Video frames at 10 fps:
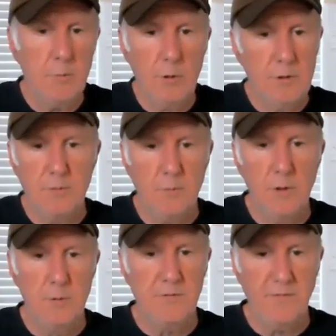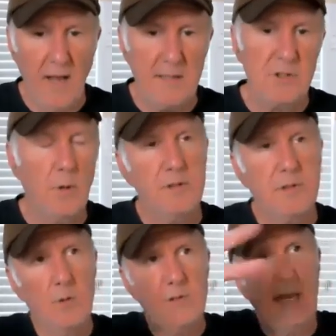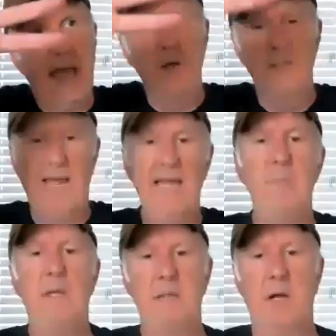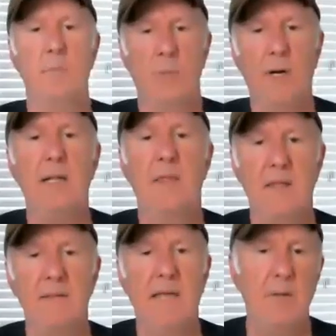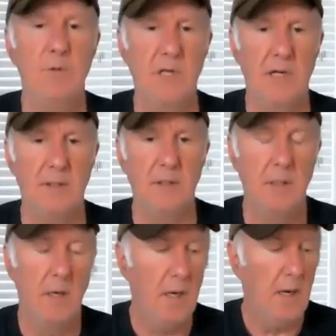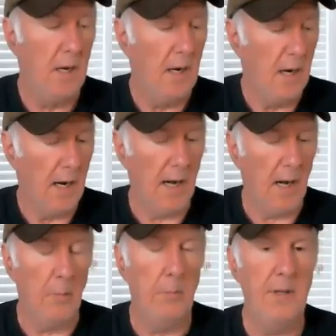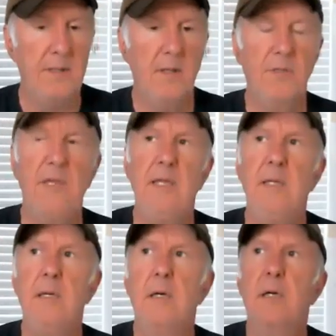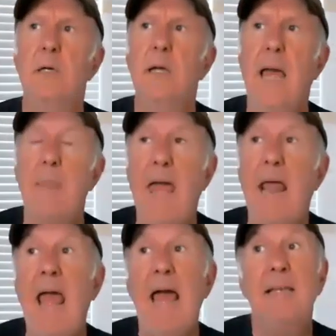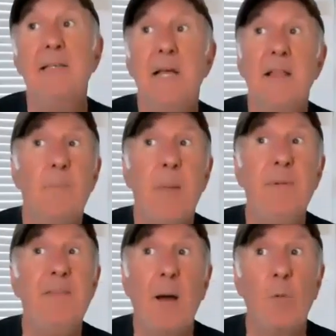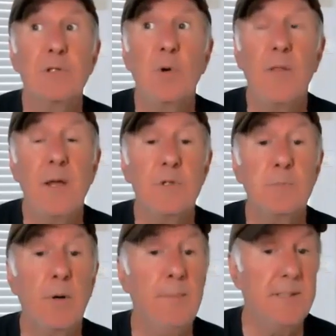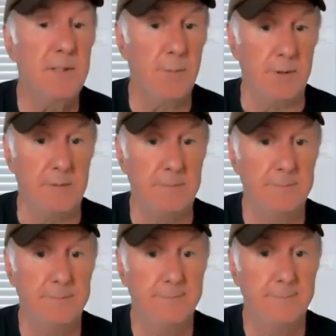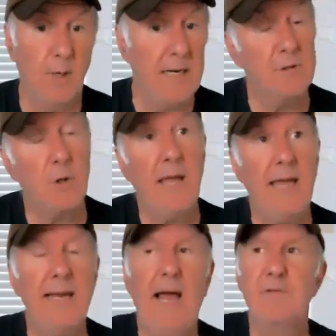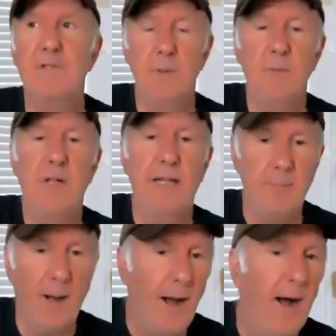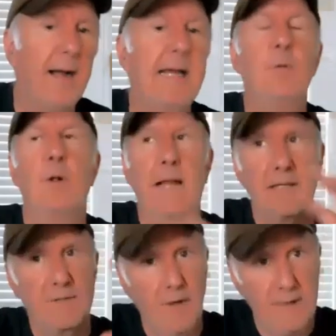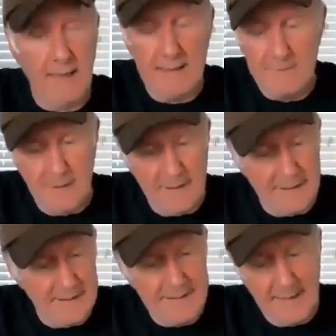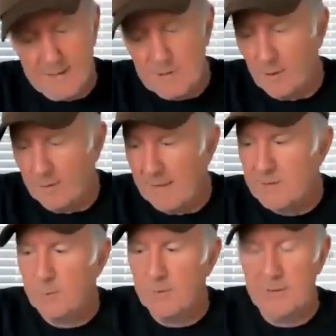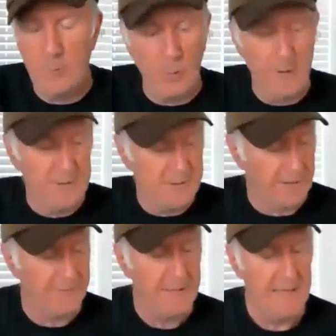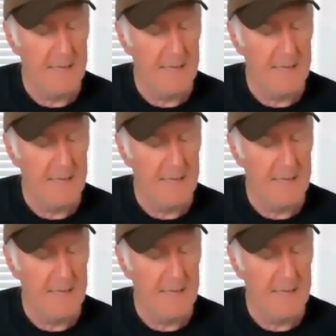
which was fine. So it was an entertainment umbrella that he was under. But and maybe that was all that was permissible, right? It was okay to have somebody playing Bach, and well, that's very elevated, and that's really important stuff.